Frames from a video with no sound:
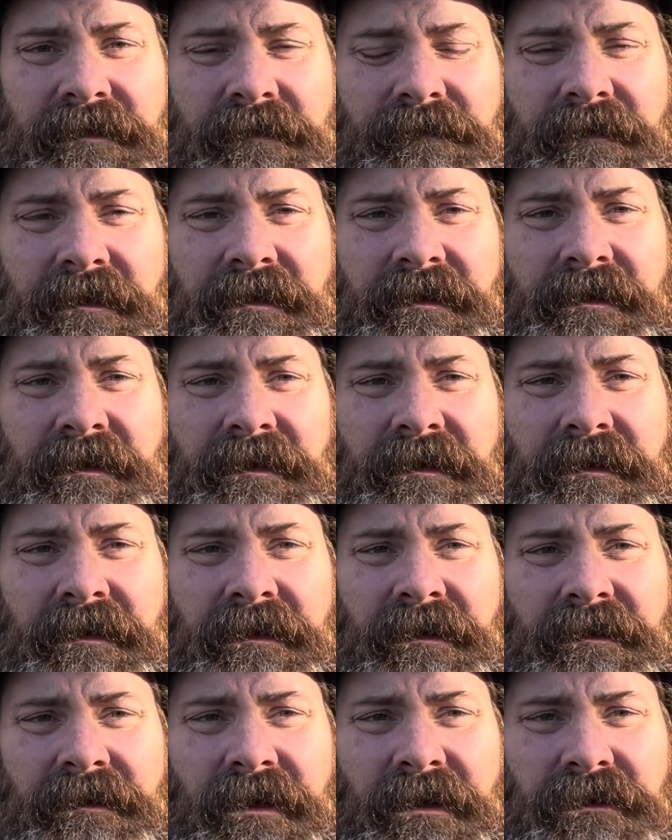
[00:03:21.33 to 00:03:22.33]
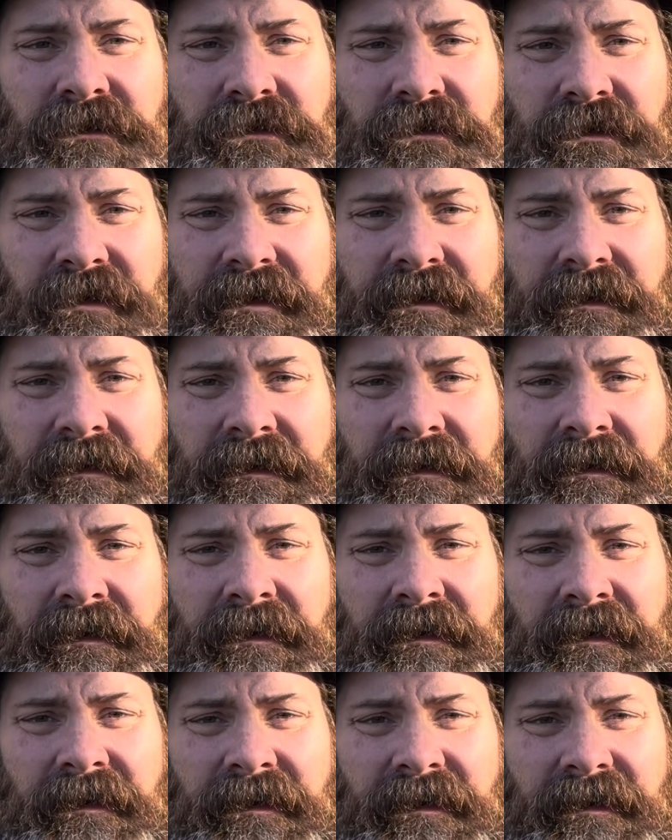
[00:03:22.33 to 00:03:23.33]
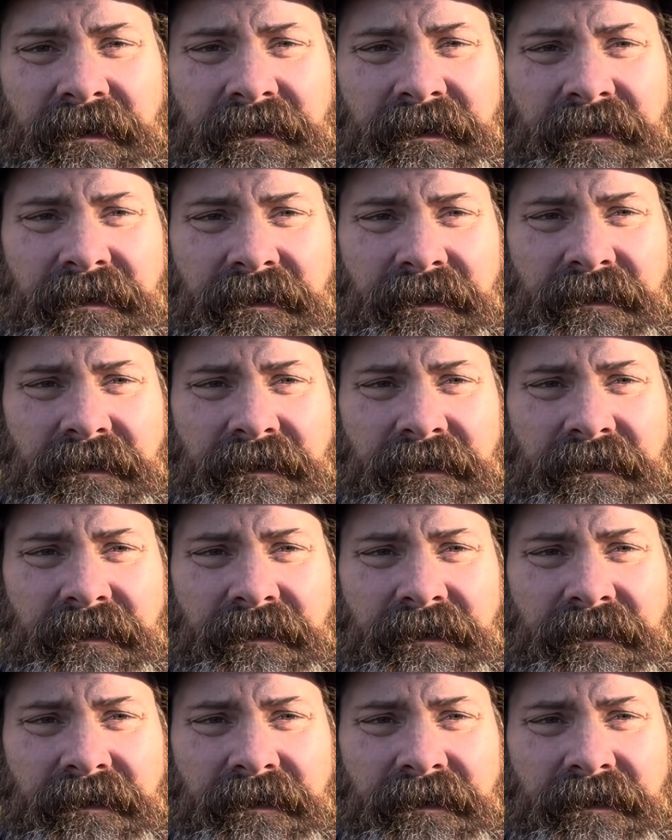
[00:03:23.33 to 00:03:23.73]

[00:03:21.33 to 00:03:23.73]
to be luxury uh,